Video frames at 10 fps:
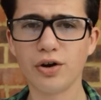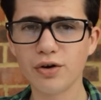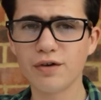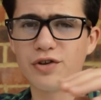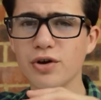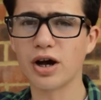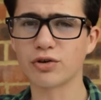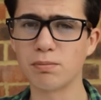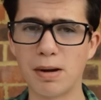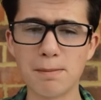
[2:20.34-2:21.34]
I don't know if you
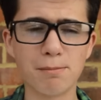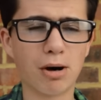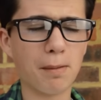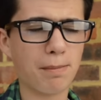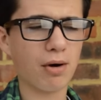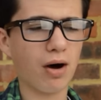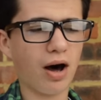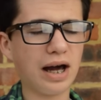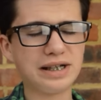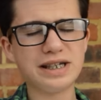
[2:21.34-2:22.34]
guys remember,
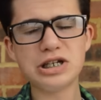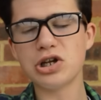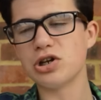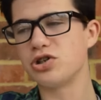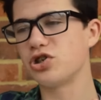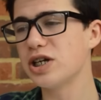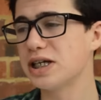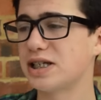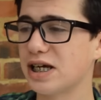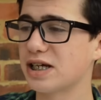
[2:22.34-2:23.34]
but I did a
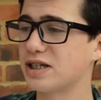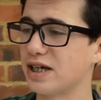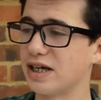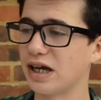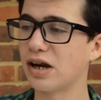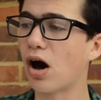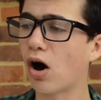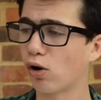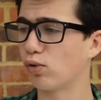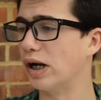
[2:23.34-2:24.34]
GCSE in
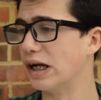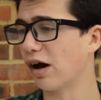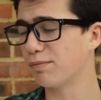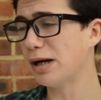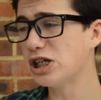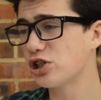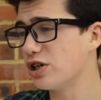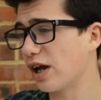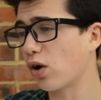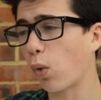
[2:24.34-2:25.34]
RE. I've
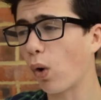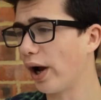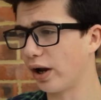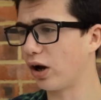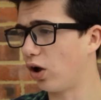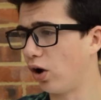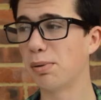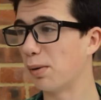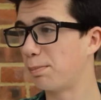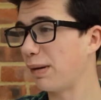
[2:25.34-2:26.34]
mentioned it quite a lot,
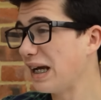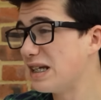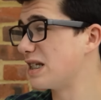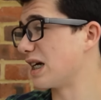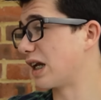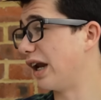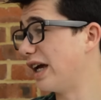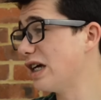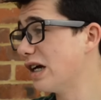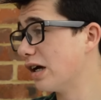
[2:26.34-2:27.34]
but
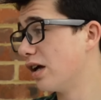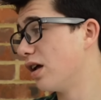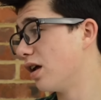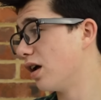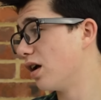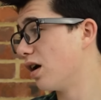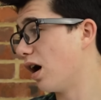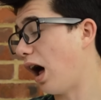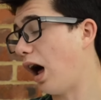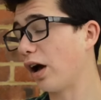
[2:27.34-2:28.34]
basically,
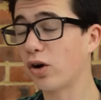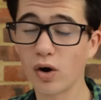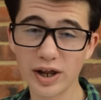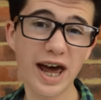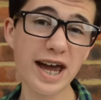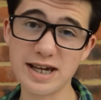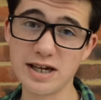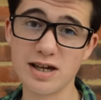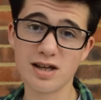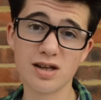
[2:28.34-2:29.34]
I got
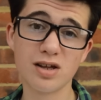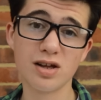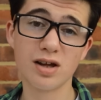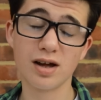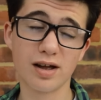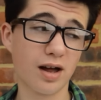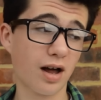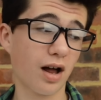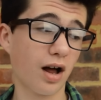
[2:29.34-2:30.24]
an A.